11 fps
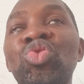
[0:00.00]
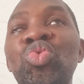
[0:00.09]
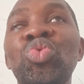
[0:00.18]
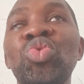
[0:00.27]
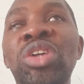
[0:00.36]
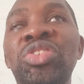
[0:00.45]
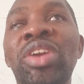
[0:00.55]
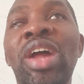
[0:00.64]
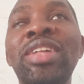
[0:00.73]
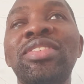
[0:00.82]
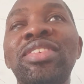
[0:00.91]
Do not
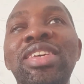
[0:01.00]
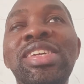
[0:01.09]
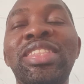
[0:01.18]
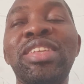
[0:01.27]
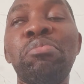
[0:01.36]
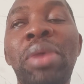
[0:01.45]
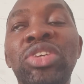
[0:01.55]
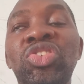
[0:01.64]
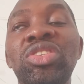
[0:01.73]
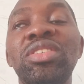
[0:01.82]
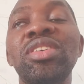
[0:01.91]
write in the
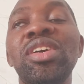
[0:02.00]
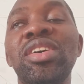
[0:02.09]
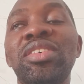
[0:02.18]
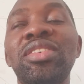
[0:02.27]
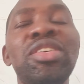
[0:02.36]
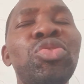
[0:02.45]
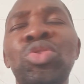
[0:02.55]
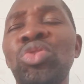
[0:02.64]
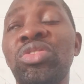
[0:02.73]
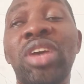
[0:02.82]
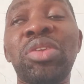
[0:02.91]
margin,
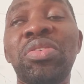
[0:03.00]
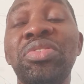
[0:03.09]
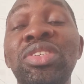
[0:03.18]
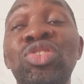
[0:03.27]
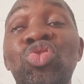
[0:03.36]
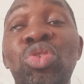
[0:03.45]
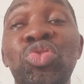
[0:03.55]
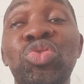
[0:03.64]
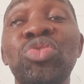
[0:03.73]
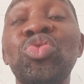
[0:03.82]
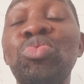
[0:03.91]
those kind of
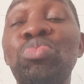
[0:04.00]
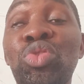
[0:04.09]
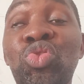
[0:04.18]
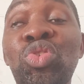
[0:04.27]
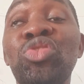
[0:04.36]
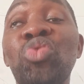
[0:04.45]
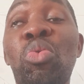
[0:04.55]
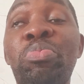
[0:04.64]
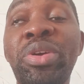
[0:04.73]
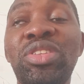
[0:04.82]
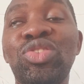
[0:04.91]
instructions. You must just
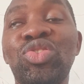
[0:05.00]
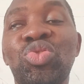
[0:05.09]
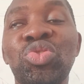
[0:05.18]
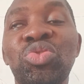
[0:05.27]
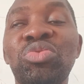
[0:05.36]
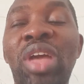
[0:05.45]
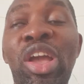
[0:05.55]
obey the instructions.